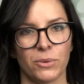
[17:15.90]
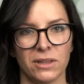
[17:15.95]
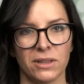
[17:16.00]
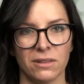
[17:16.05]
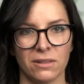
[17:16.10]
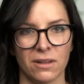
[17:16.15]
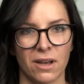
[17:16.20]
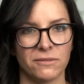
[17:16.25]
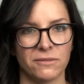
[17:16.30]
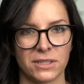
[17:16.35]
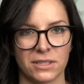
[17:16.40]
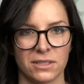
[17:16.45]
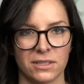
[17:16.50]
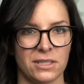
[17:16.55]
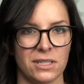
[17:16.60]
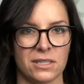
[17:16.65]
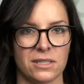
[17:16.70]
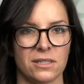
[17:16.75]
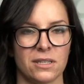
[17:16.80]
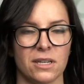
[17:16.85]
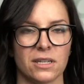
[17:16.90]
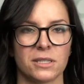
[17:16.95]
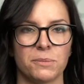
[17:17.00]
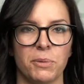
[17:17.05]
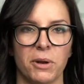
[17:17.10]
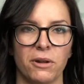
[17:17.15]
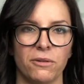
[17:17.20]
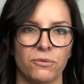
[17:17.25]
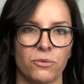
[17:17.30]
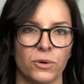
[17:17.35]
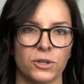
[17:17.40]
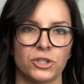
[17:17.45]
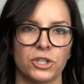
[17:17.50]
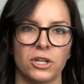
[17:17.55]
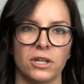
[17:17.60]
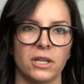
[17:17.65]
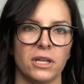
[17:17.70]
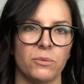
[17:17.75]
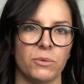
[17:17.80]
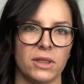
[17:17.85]
We love statistics, but
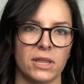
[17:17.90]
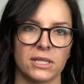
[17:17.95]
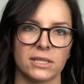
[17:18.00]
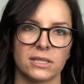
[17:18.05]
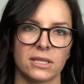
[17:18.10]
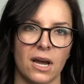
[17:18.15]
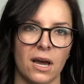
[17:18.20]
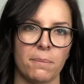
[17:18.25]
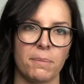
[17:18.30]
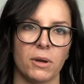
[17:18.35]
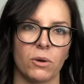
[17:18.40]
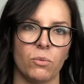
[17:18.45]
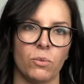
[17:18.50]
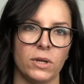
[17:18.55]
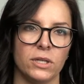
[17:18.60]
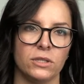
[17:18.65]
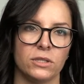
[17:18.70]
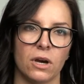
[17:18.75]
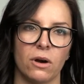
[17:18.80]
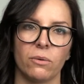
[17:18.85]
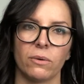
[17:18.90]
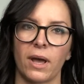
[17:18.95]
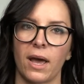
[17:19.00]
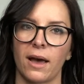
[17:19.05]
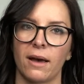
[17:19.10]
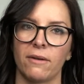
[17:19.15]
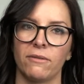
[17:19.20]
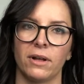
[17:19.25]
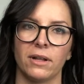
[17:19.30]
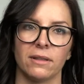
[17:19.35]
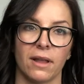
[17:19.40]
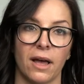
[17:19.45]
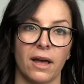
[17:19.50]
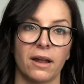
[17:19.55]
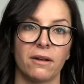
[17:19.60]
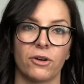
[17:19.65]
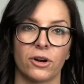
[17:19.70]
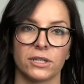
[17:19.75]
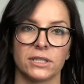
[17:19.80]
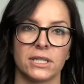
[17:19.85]
unfortunately with this topic, we don't have a lot
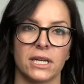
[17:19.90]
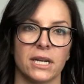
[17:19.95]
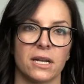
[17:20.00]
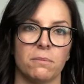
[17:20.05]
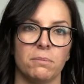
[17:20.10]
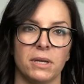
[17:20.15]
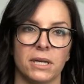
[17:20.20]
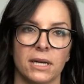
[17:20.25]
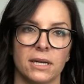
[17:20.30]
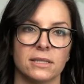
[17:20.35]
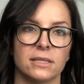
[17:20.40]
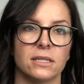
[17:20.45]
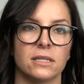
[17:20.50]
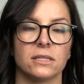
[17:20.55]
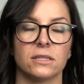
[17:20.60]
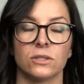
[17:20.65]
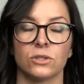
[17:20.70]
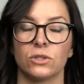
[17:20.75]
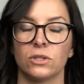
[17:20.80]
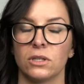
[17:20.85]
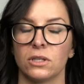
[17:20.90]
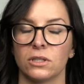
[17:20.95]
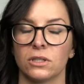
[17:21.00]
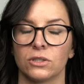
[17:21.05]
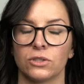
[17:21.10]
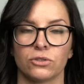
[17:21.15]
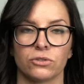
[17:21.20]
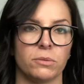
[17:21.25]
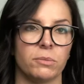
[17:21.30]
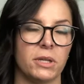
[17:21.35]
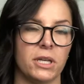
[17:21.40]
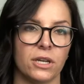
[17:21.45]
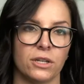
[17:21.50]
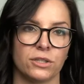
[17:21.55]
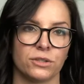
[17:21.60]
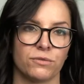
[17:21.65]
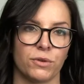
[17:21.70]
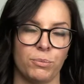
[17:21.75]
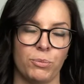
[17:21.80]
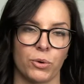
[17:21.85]
of hard data because it is extremely
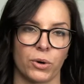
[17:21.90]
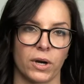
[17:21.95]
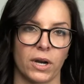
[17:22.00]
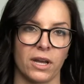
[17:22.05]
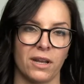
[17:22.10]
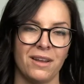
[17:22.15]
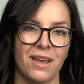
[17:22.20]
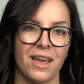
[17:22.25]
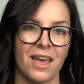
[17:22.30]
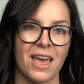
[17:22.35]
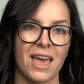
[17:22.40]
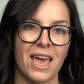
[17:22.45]
underreported,